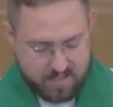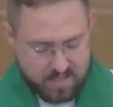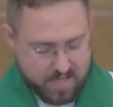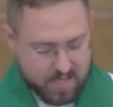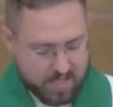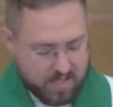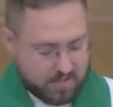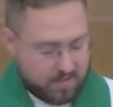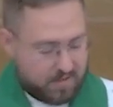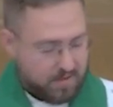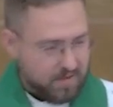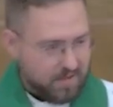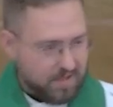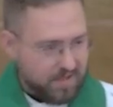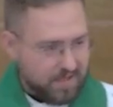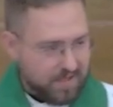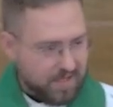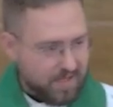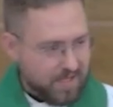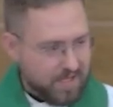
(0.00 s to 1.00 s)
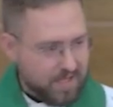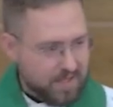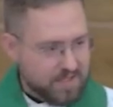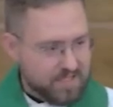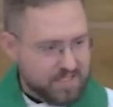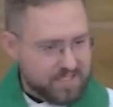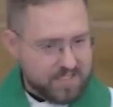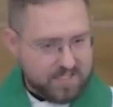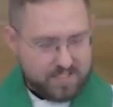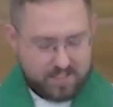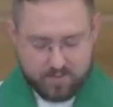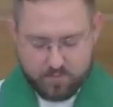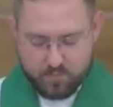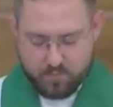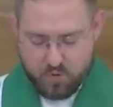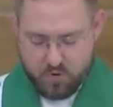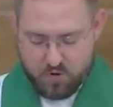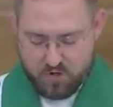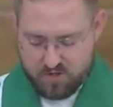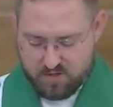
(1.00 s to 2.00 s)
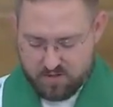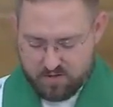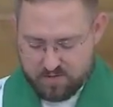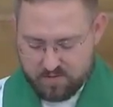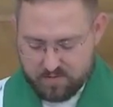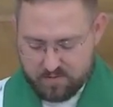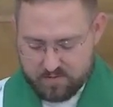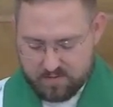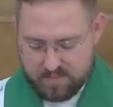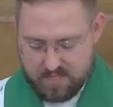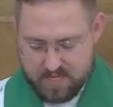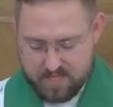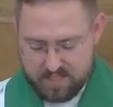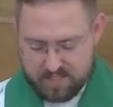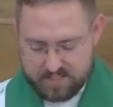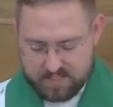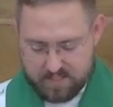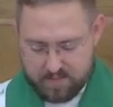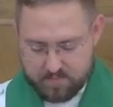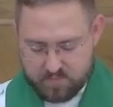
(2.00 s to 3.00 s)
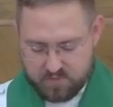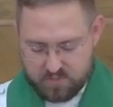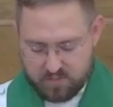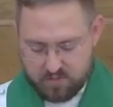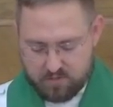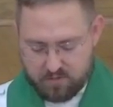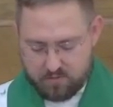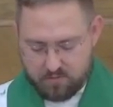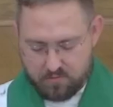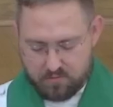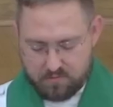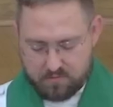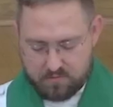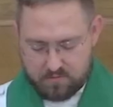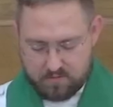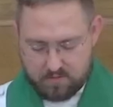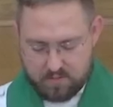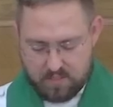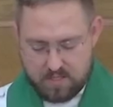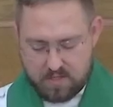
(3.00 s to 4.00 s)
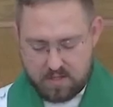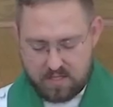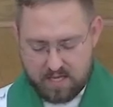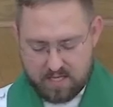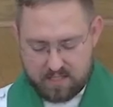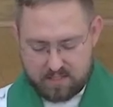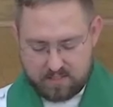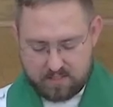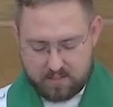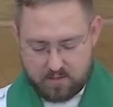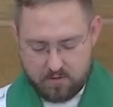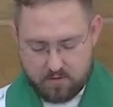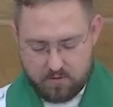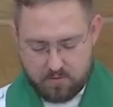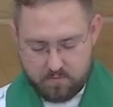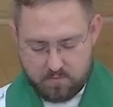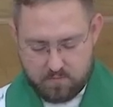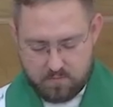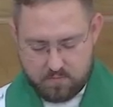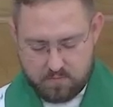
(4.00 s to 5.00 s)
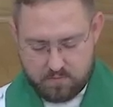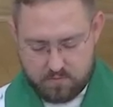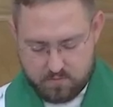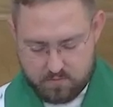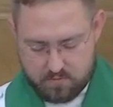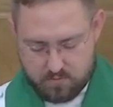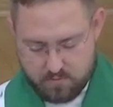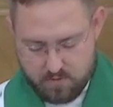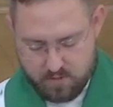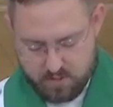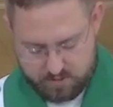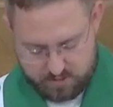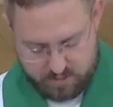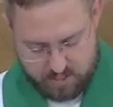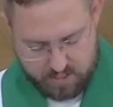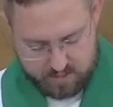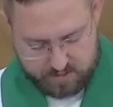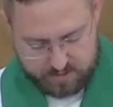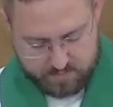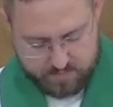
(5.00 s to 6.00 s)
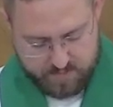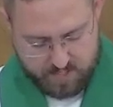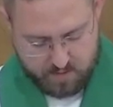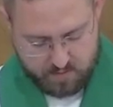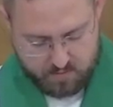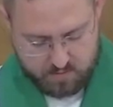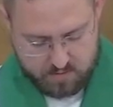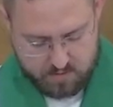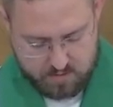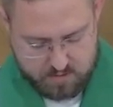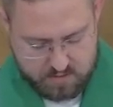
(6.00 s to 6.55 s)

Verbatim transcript: And, and this is an important concept, too, in that psalm, where it talks about